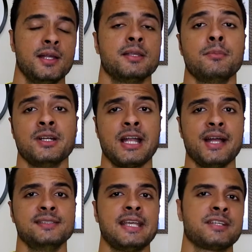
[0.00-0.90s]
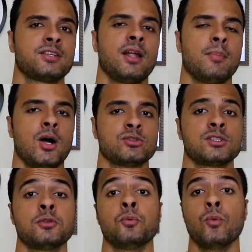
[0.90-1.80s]
Number 9 is actually
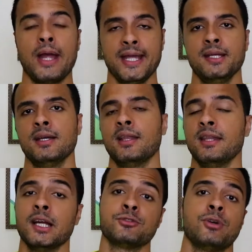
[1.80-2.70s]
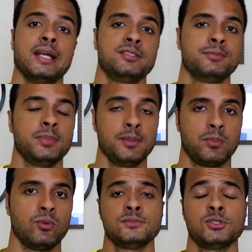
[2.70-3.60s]
about the way they address
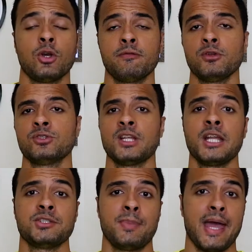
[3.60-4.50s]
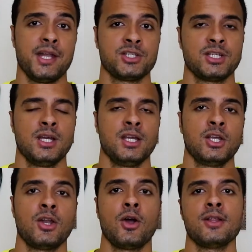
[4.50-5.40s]
people. So if you study Spanish,
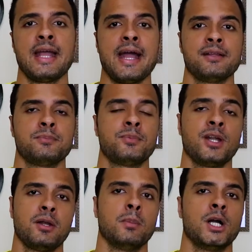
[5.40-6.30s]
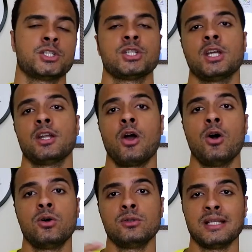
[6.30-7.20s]
you know that pretty much in
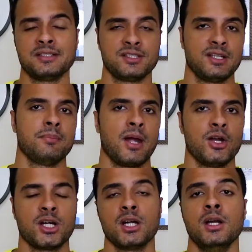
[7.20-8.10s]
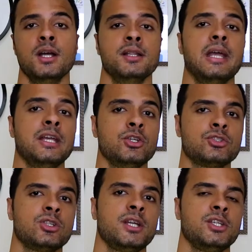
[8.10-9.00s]
all Latin America, they
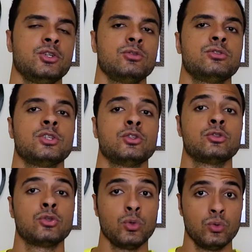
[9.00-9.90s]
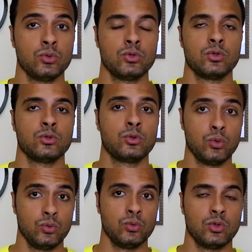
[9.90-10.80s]
usually use tu,
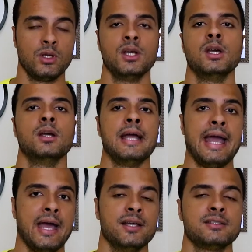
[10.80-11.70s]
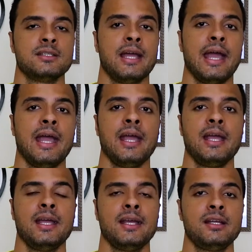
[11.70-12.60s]
tu, as
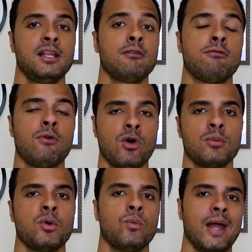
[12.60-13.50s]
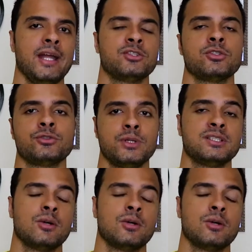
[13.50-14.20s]
a informal way to treat